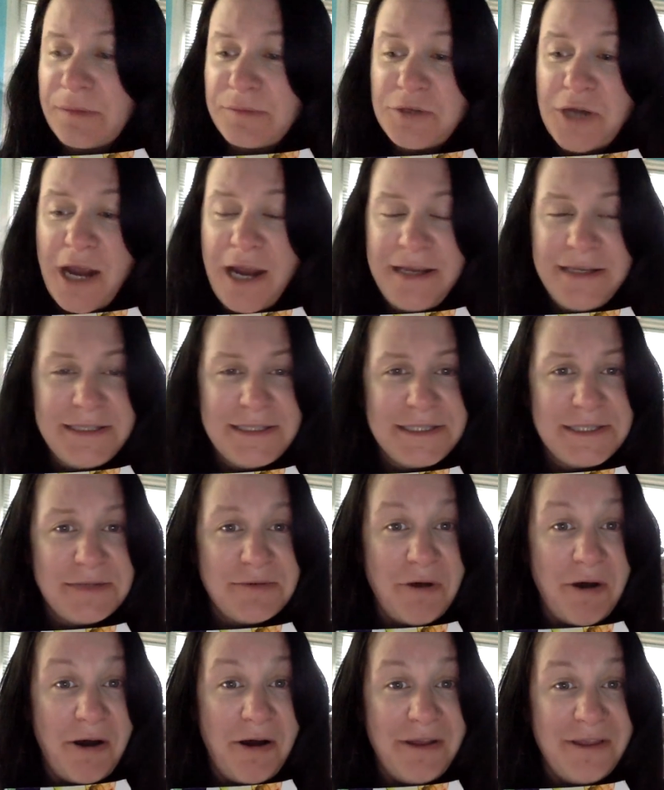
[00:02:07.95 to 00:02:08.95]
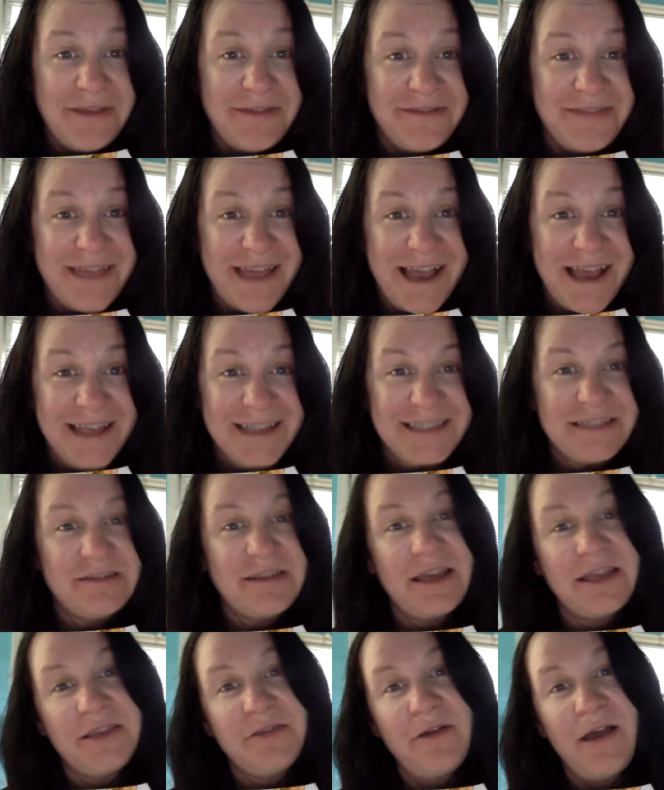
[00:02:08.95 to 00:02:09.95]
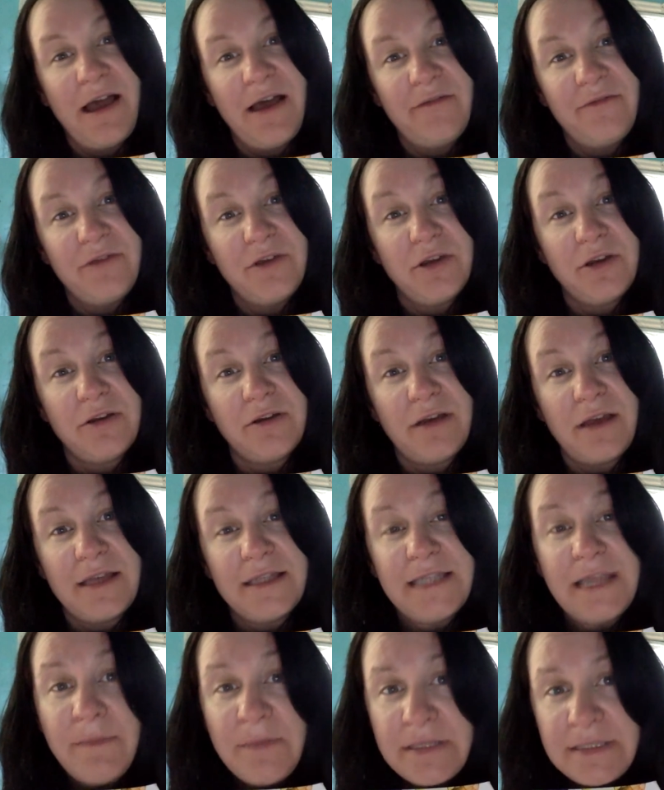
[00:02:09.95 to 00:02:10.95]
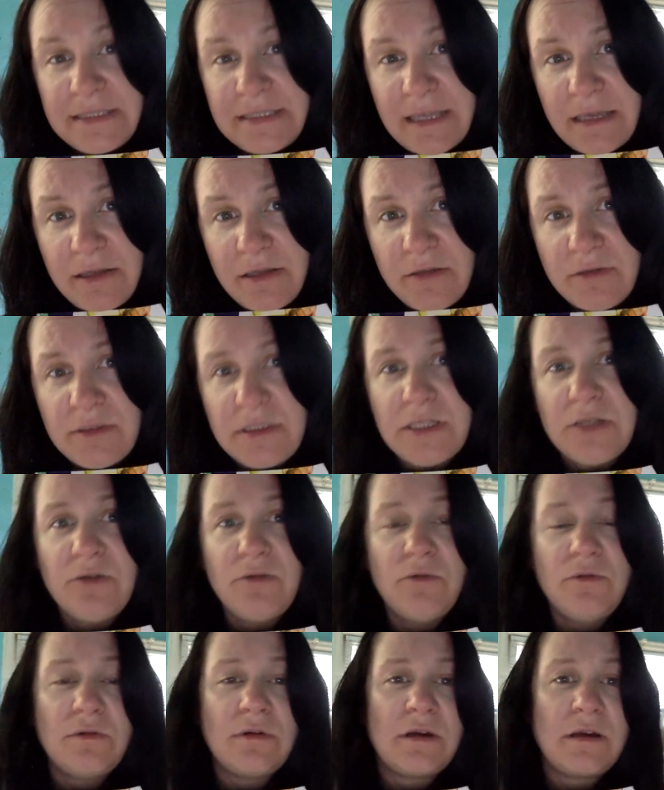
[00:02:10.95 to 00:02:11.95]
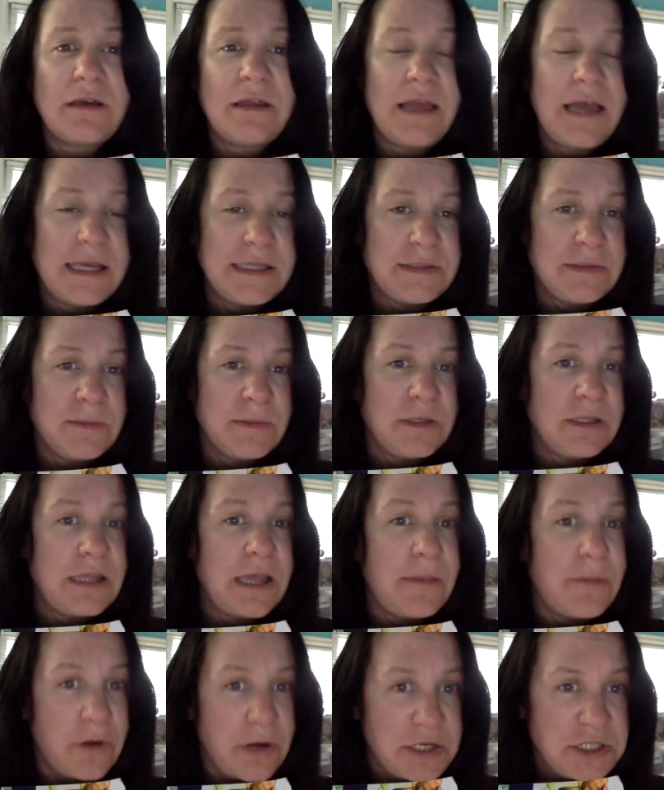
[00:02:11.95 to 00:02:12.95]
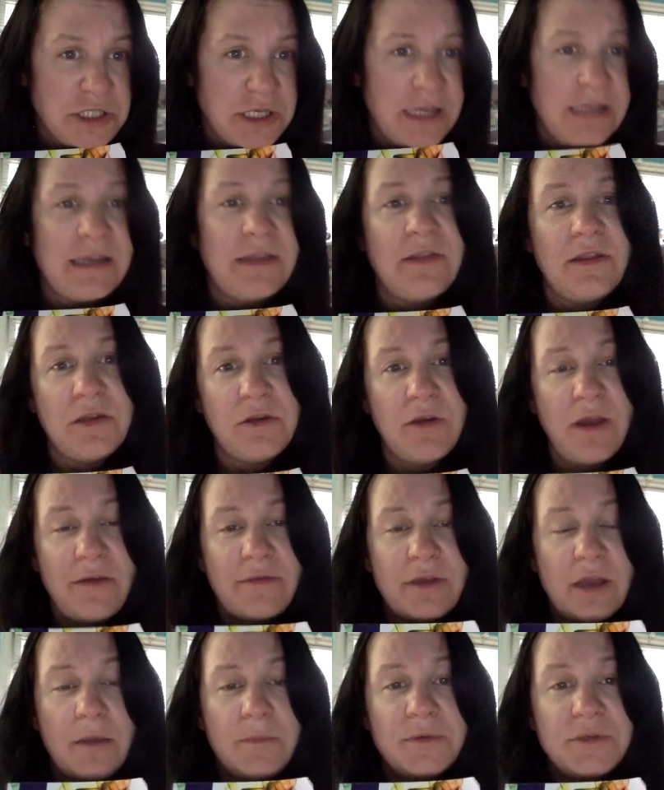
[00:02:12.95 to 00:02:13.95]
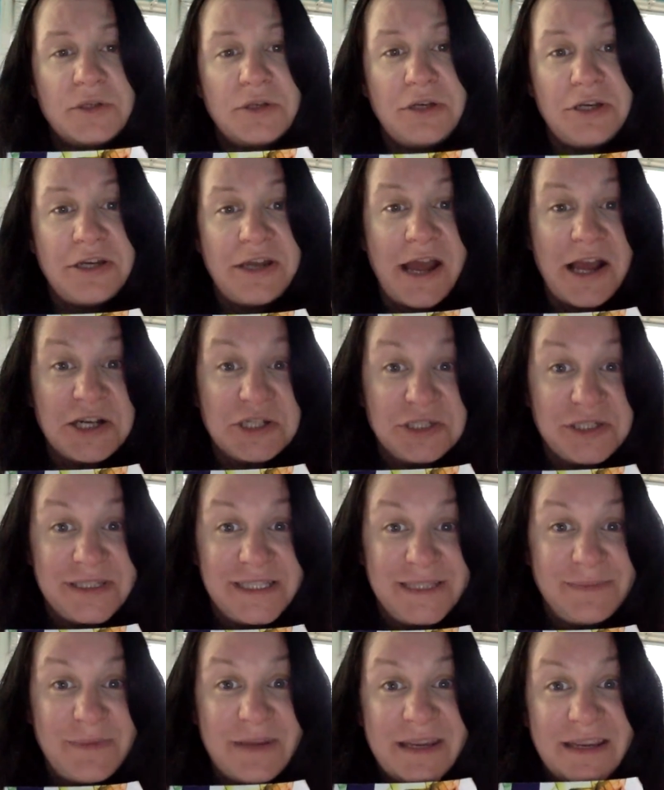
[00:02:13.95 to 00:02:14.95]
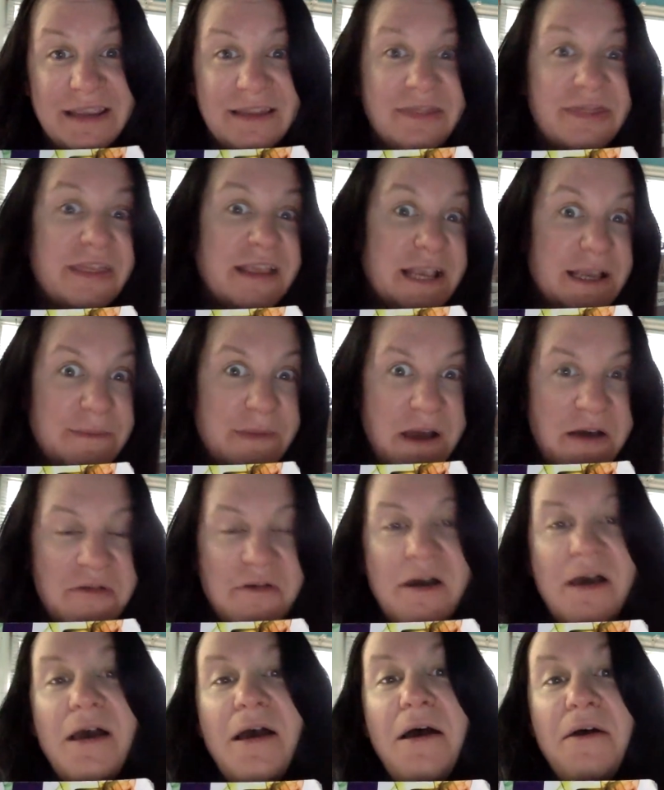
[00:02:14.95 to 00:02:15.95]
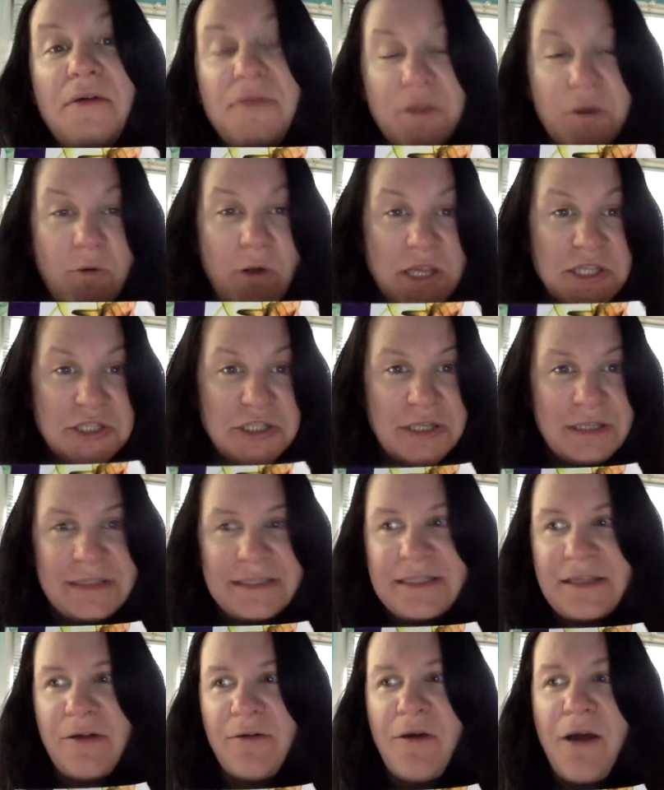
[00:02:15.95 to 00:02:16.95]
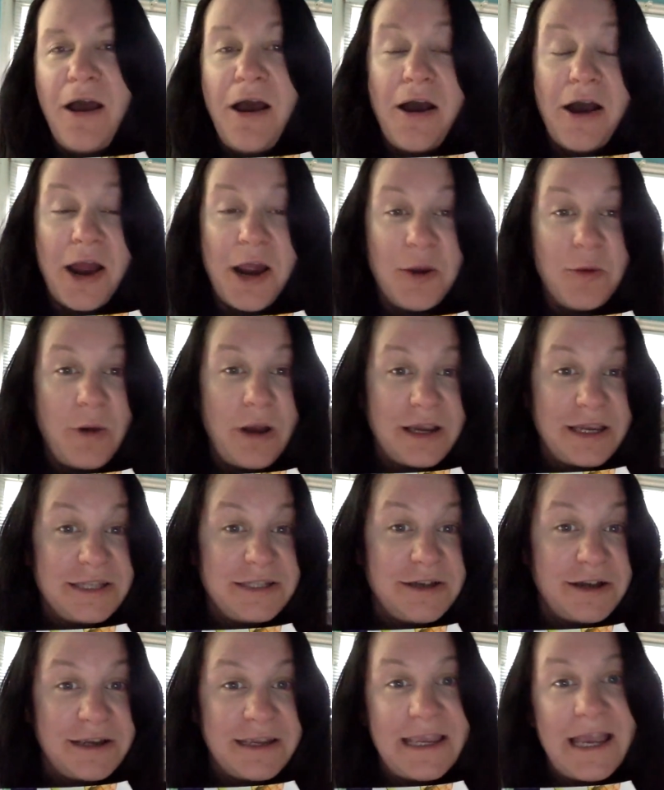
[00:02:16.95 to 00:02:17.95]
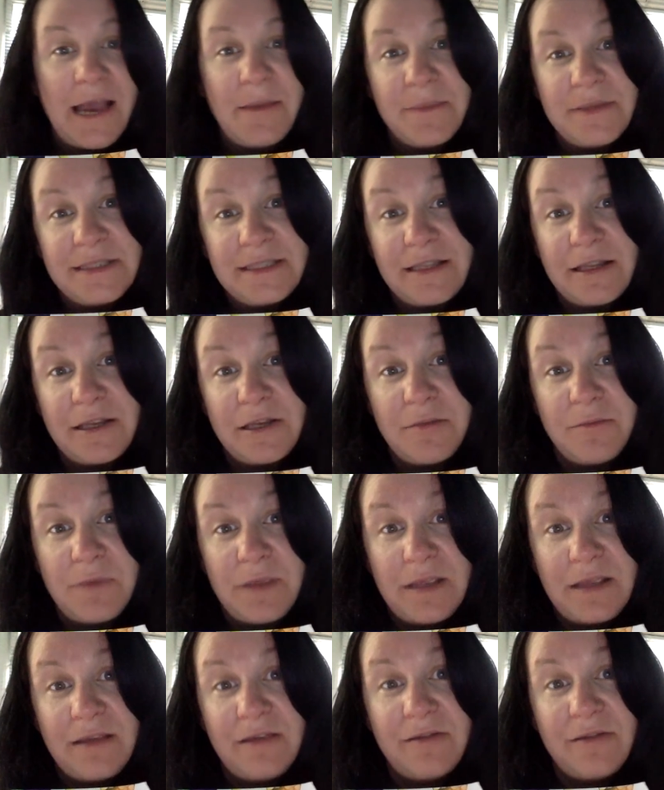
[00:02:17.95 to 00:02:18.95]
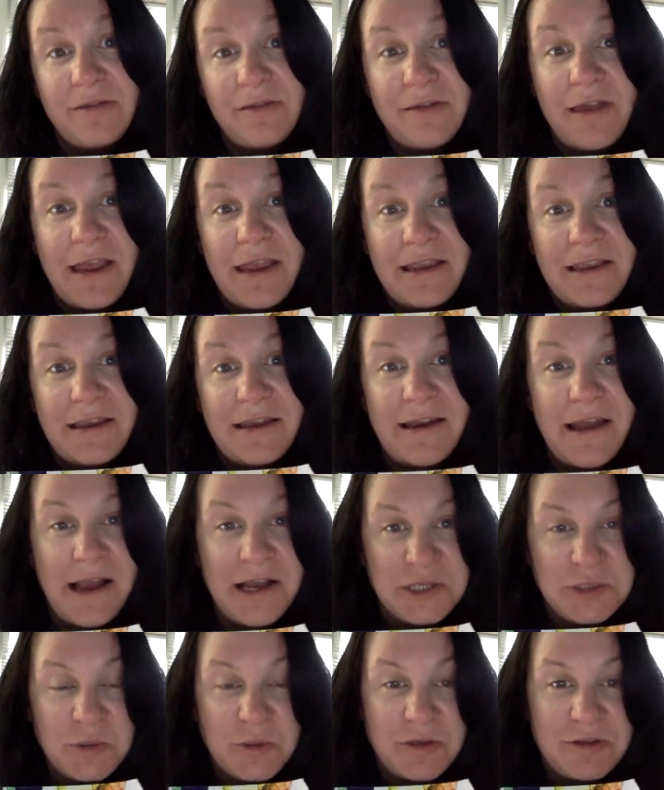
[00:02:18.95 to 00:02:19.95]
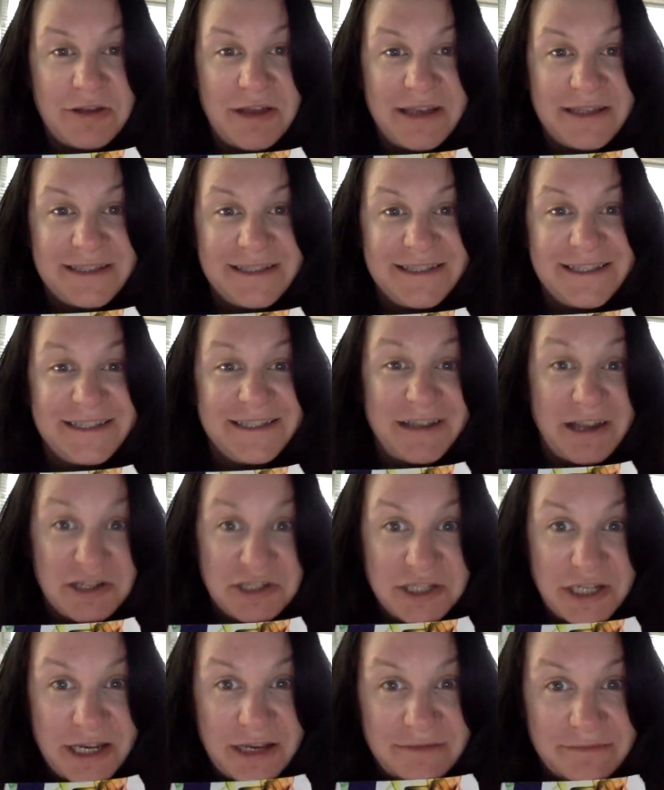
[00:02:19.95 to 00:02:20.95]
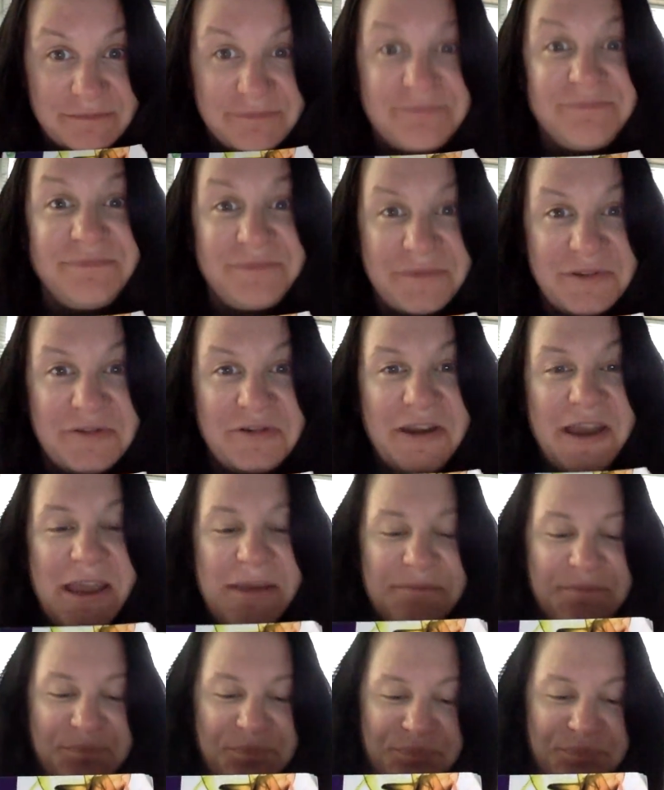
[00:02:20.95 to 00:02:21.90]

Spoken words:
trying to do all of that so that you have your assignments that you do, classroom collaboration, and then you have the opportunity to actually speak and think about the questions. So our walkie-talkie app is going to be like an actual class discussion. Okay.